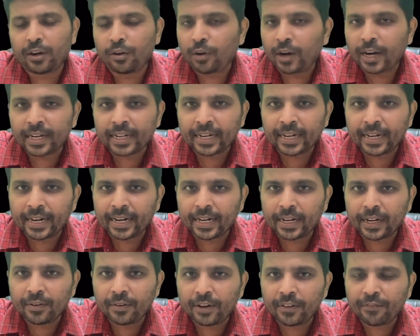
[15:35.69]

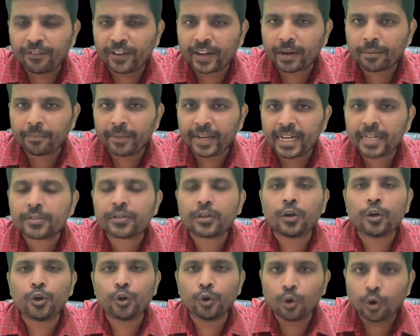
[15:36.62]
Quantitative defect means
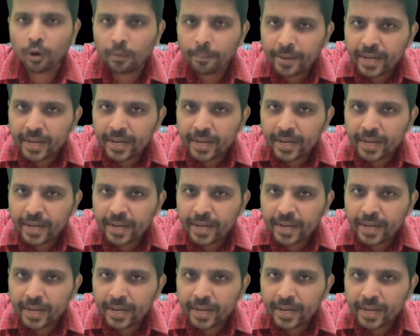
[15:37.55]
no